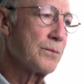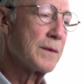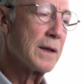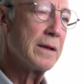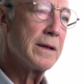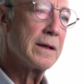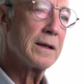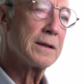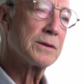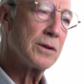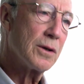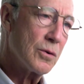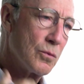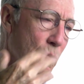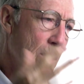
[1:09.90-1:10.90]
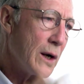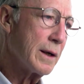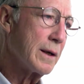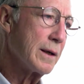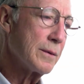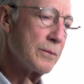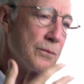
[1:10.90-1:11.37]
and then I started
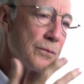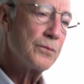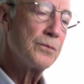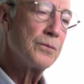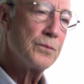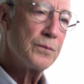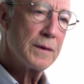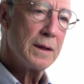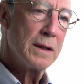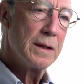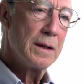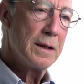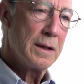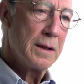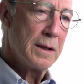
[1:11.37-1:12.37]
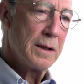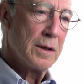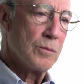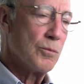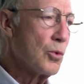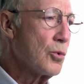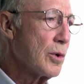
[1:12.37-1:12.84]
walking
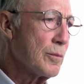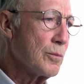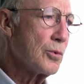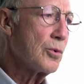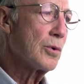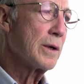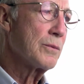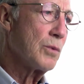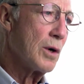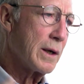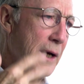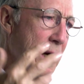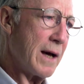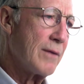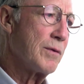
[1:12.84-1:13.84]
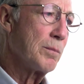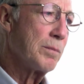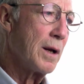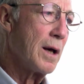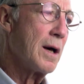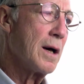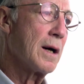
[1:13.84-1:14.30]
more and more. I'd walk a half a
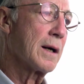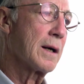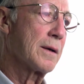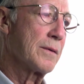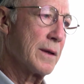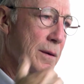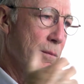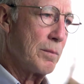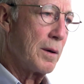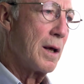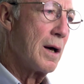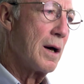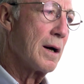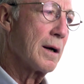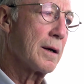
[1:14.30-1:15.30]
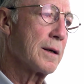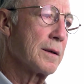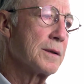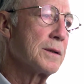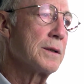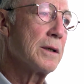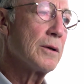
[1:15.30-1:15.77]
block, then a block,
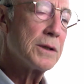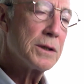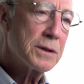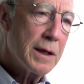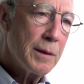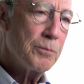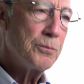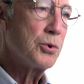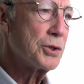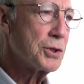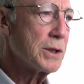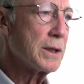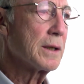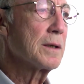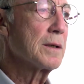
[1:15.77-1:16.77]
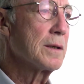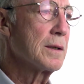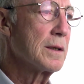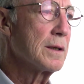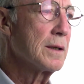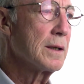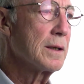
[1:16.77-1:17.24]
and you know, I just kept pushing.
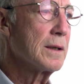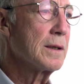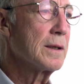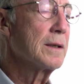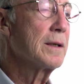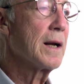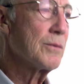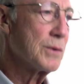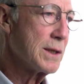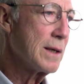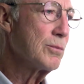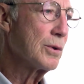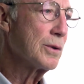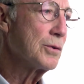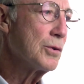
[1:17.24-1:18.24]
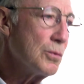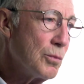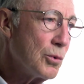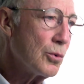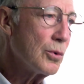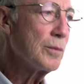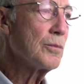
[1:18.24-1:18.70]
Uh, and I was able to do
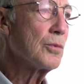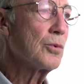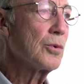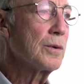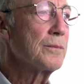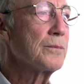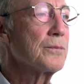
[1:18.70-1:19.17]
more and more